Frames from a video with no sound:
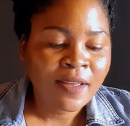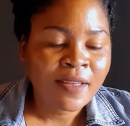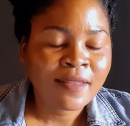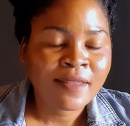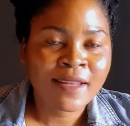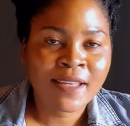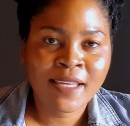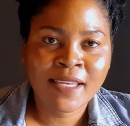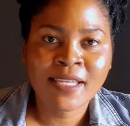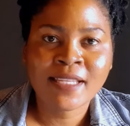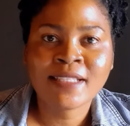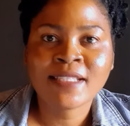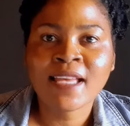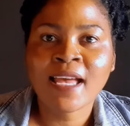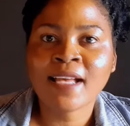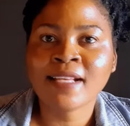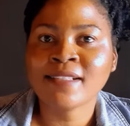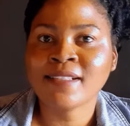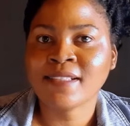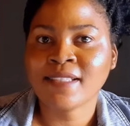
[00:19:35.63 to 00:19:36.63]
The kids
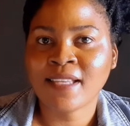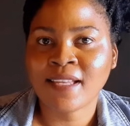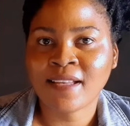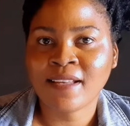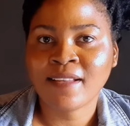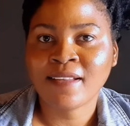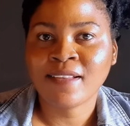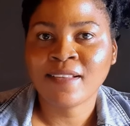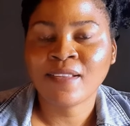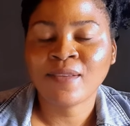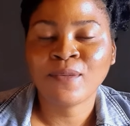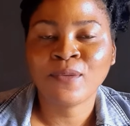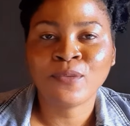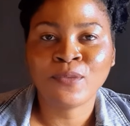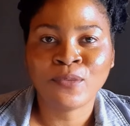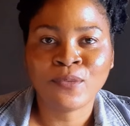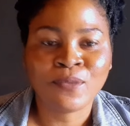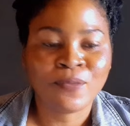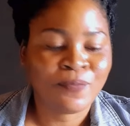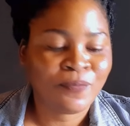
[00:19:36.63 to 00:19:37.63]
answer
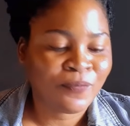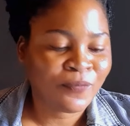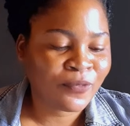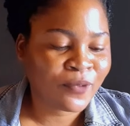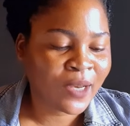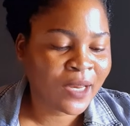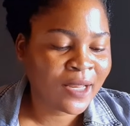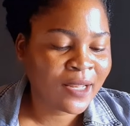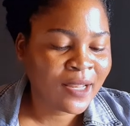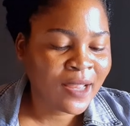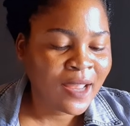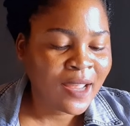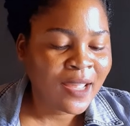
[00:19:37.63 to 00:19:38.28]
you, right?